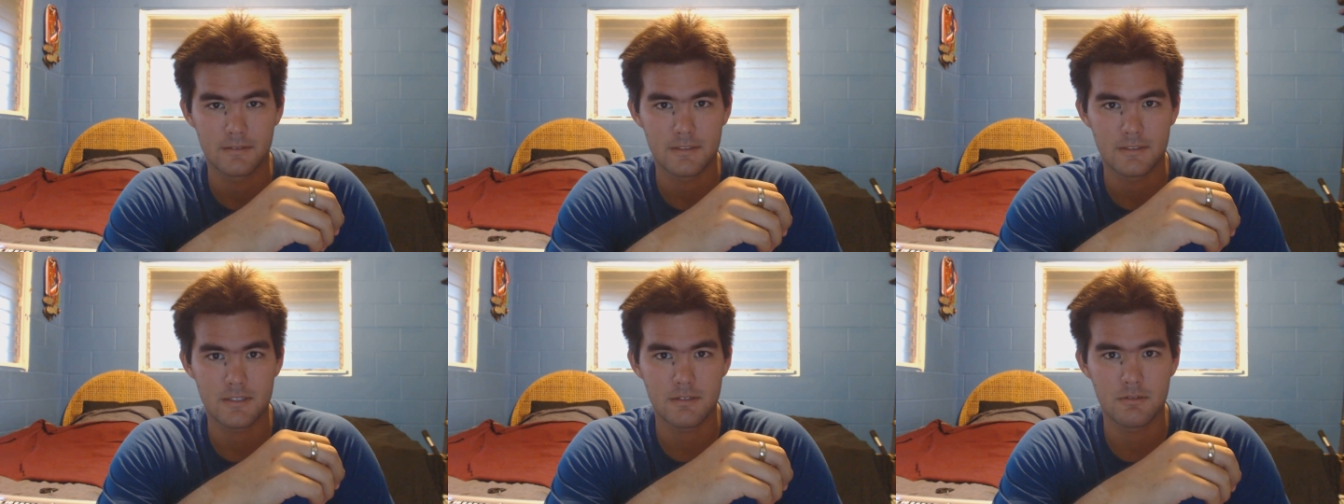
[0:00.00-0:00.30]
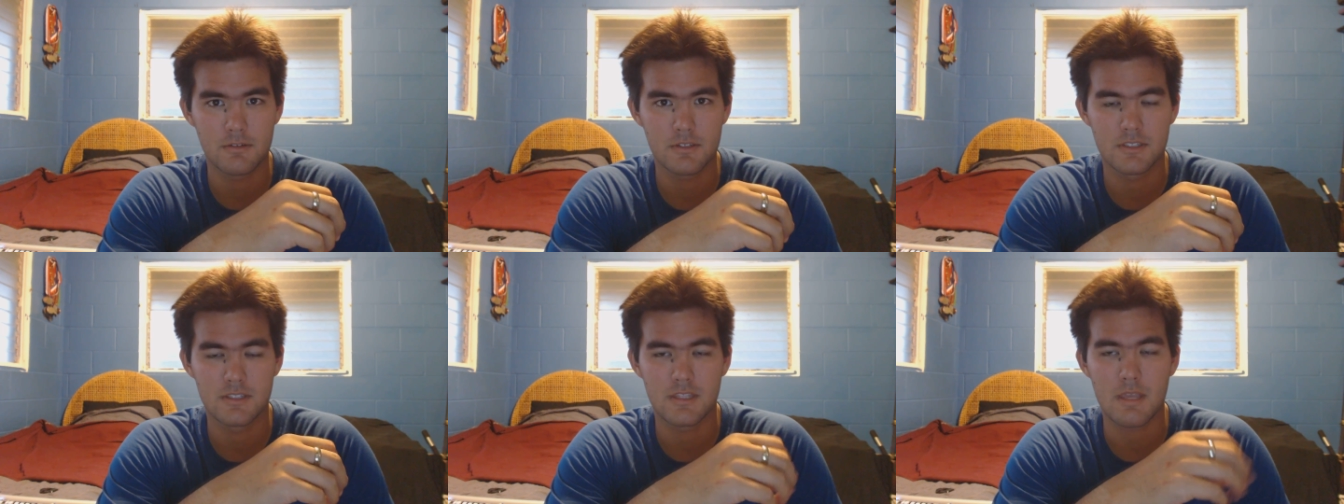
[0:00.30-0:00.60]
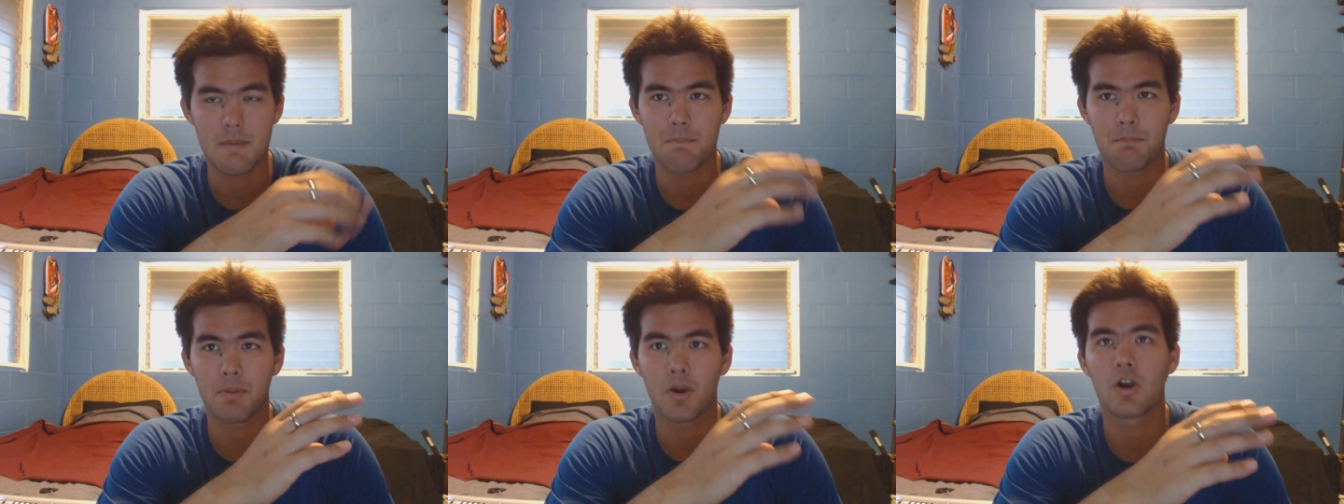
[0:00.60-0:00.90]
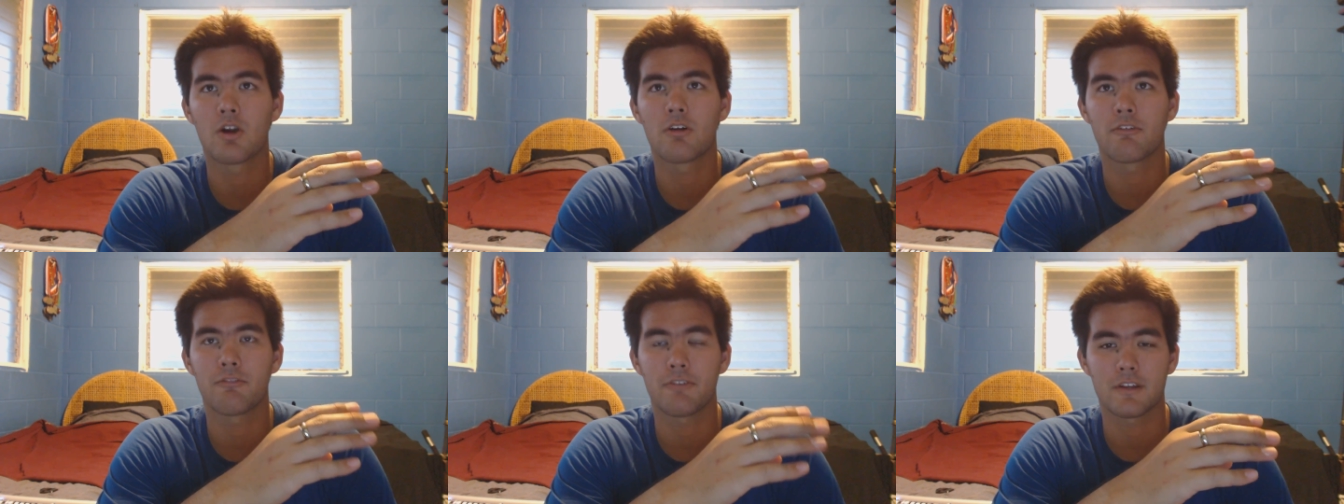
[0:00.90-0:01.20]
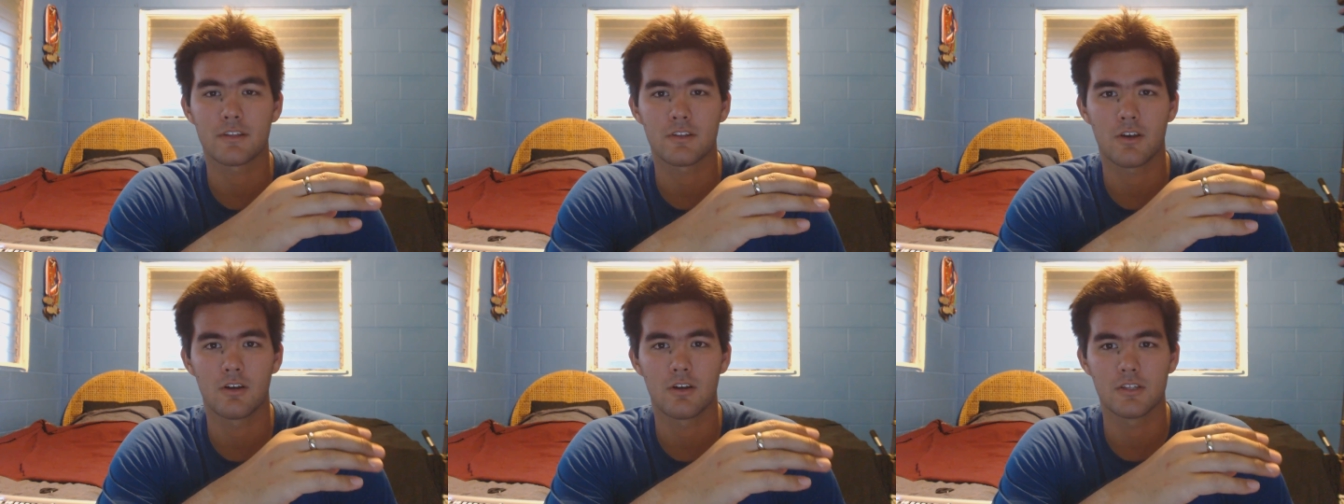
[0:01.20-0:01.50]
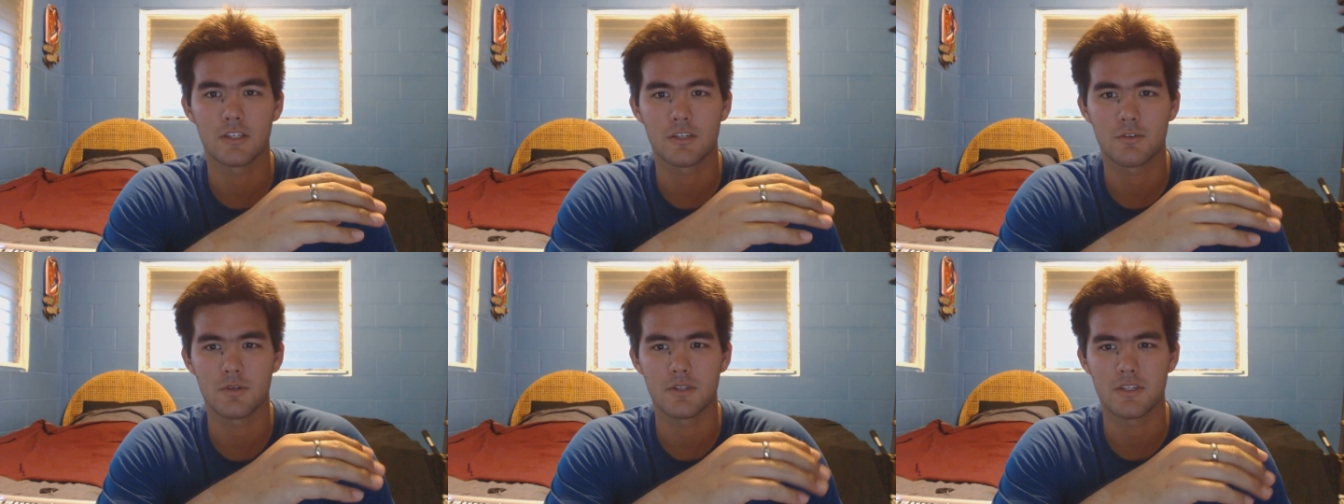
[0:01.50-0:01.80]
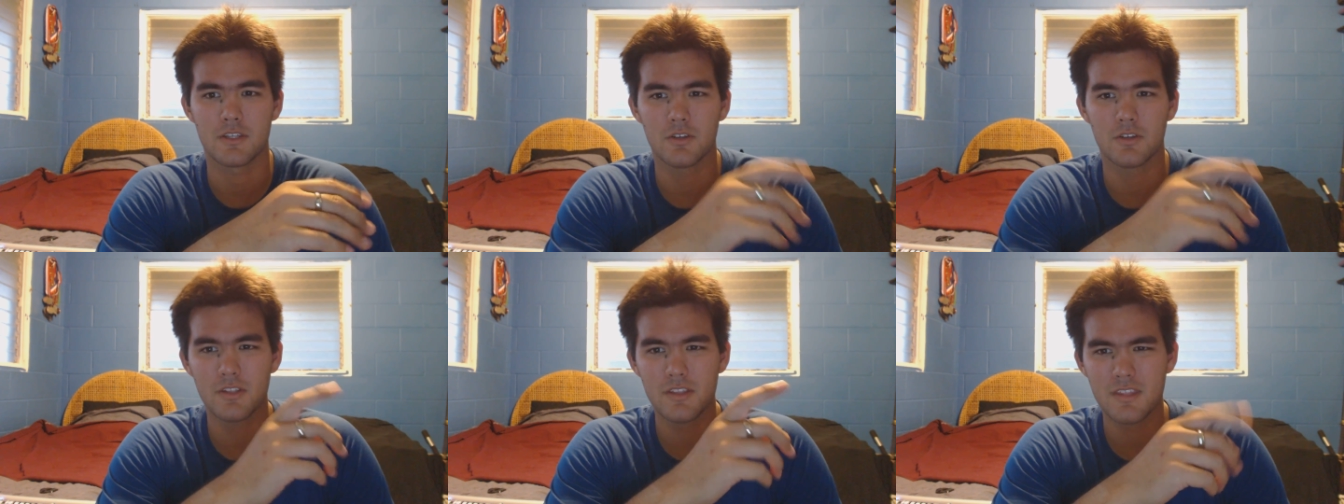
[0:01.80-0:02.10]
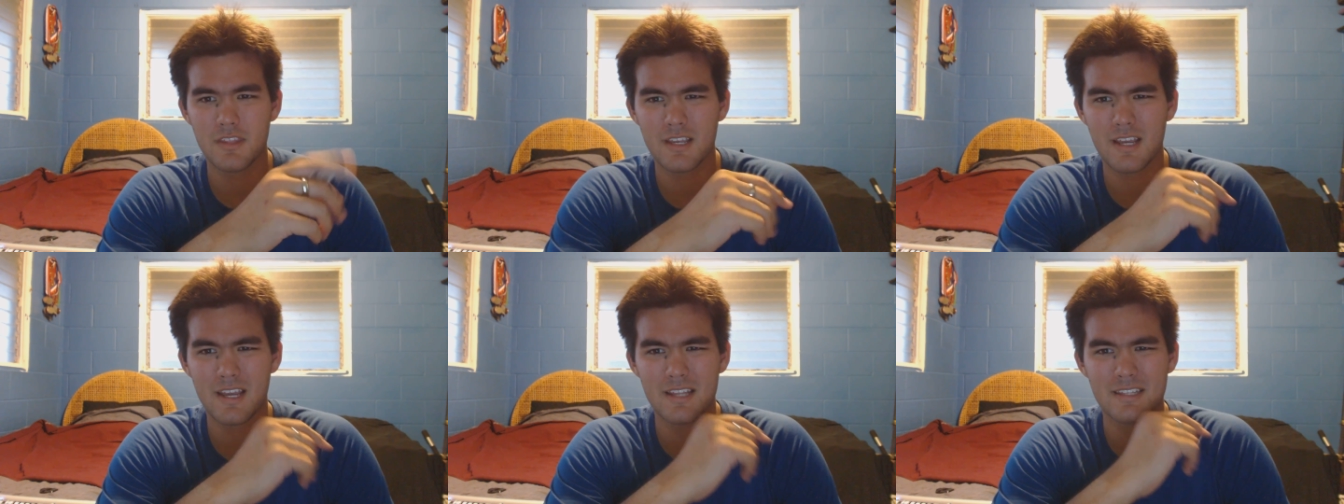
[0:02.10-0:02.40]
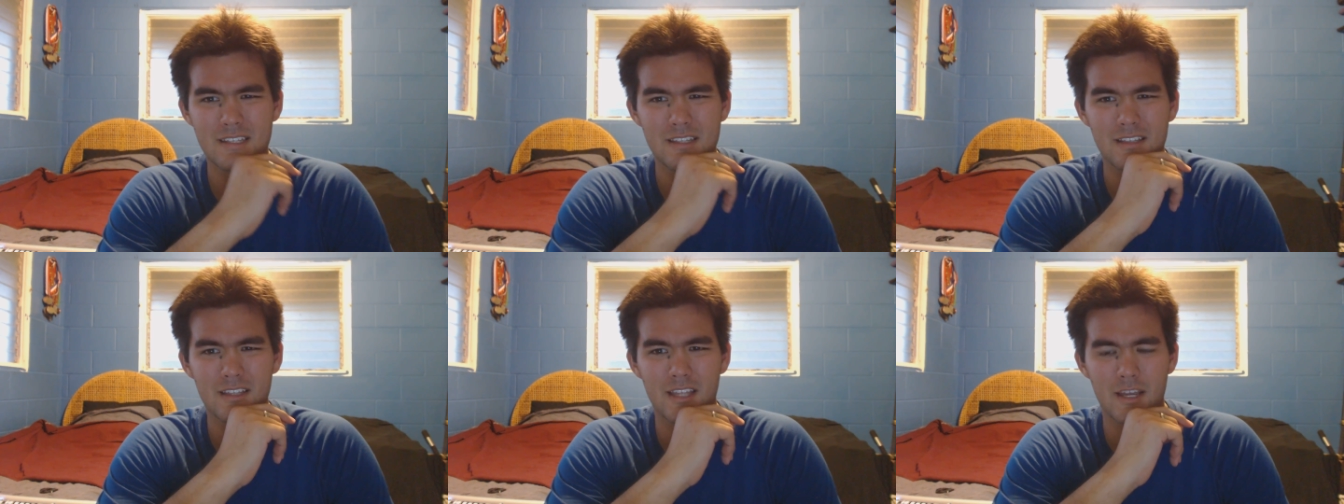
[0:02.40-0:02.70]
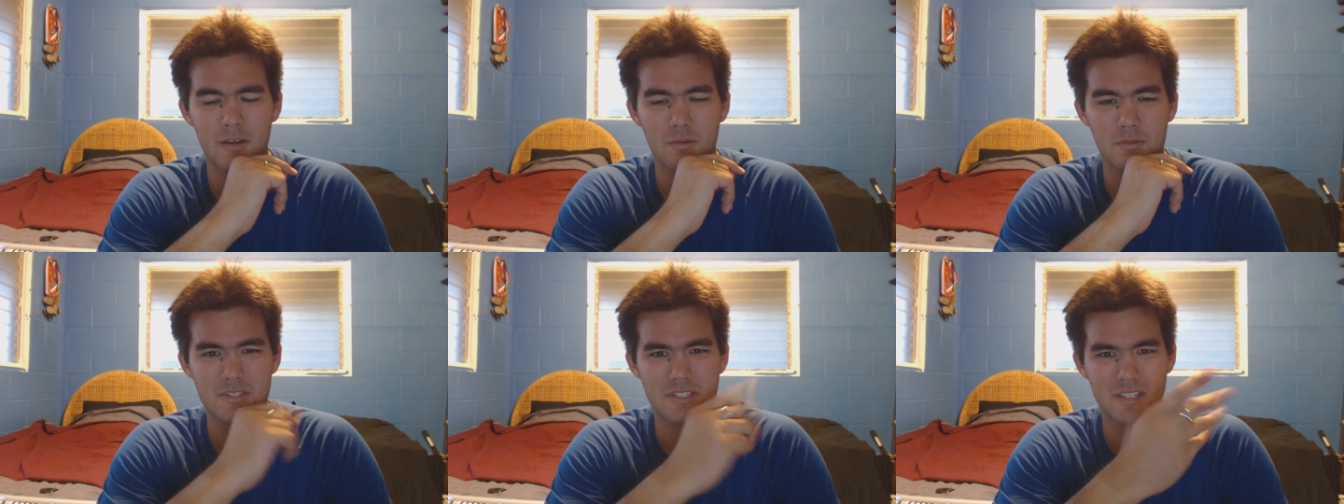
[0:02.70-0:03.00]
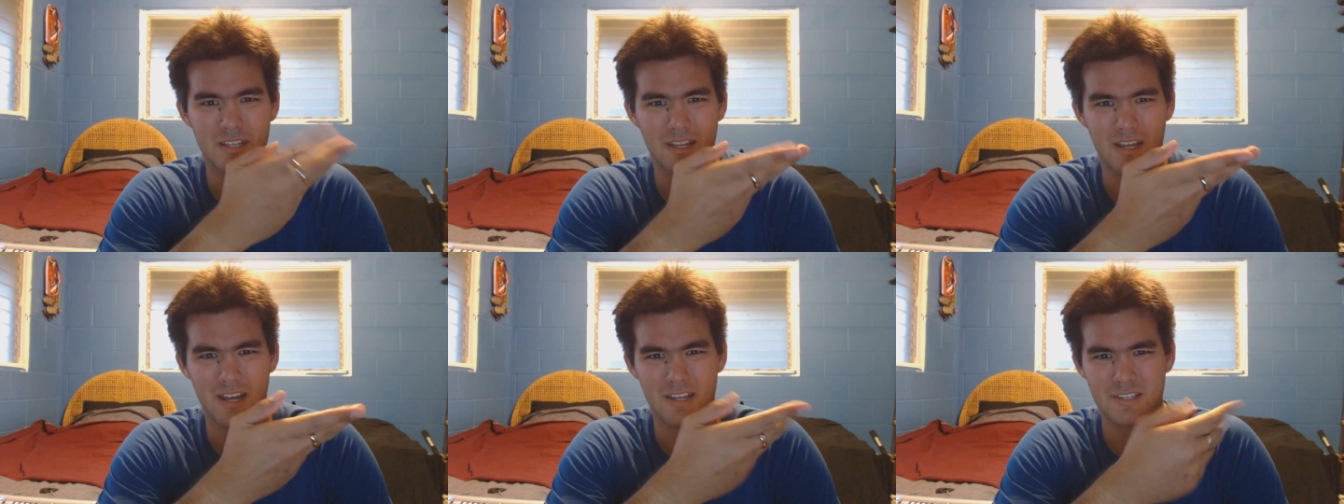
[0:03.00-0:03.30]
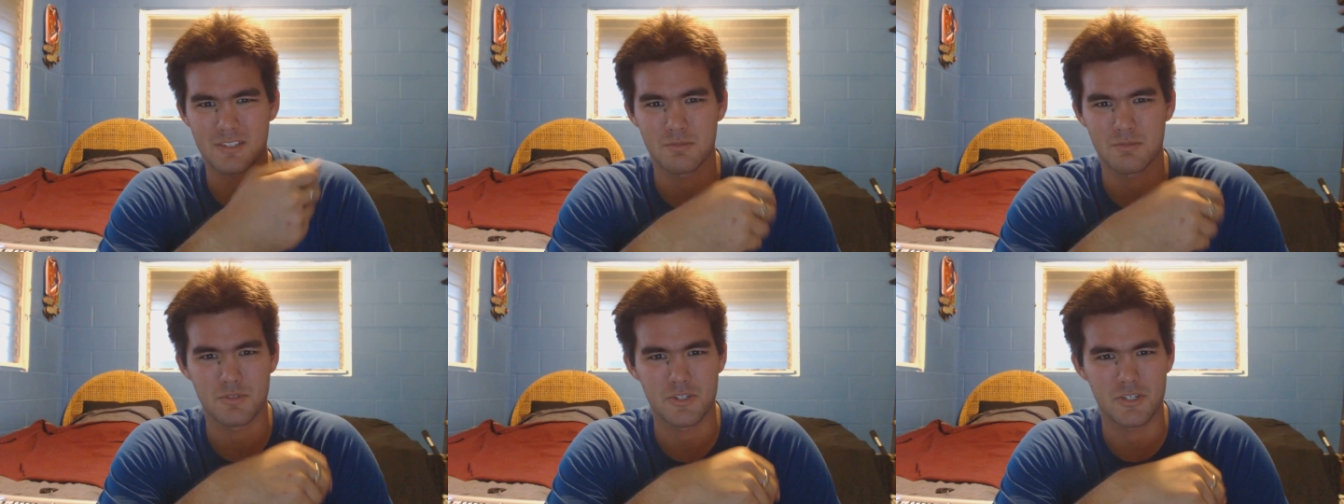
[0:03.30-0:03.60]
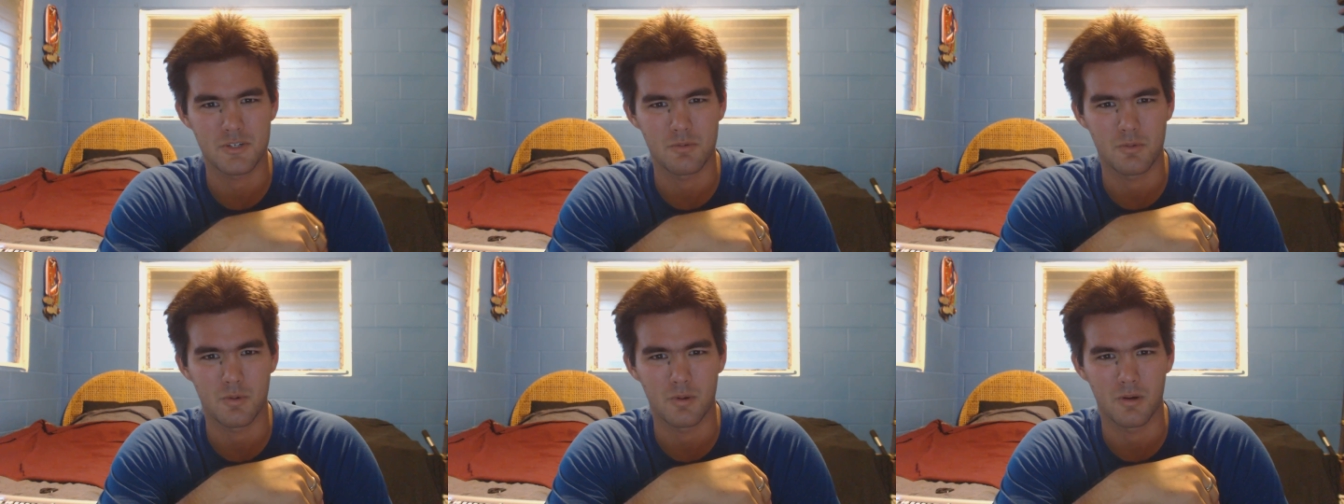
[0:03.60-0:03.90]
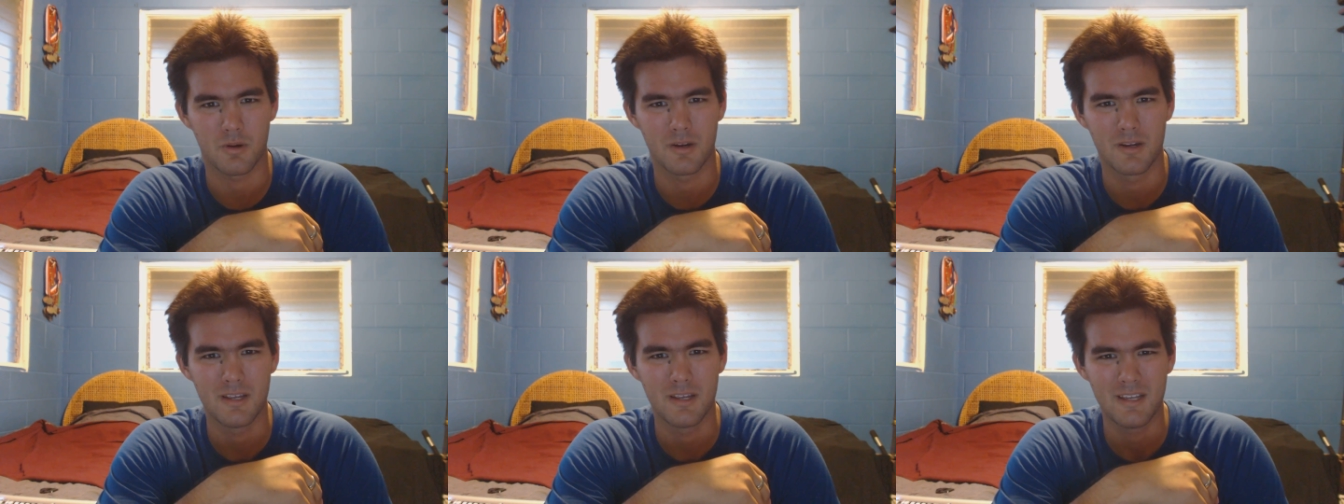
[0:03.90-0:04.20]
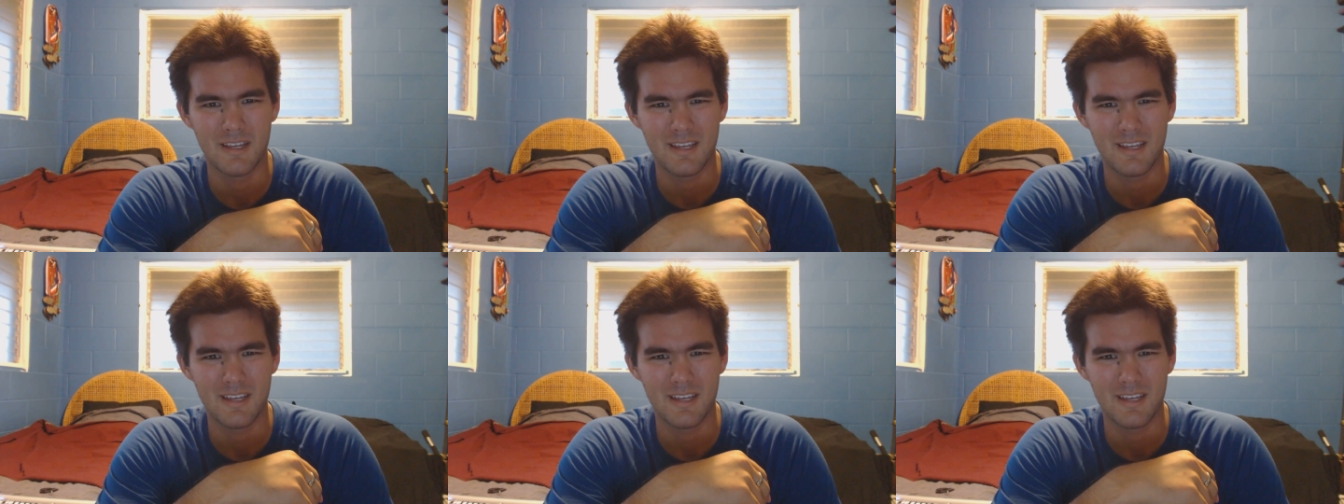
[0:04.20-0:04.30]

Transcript: She was the perfect Harley Quinn. The only thing I didn't like was the costume she wore.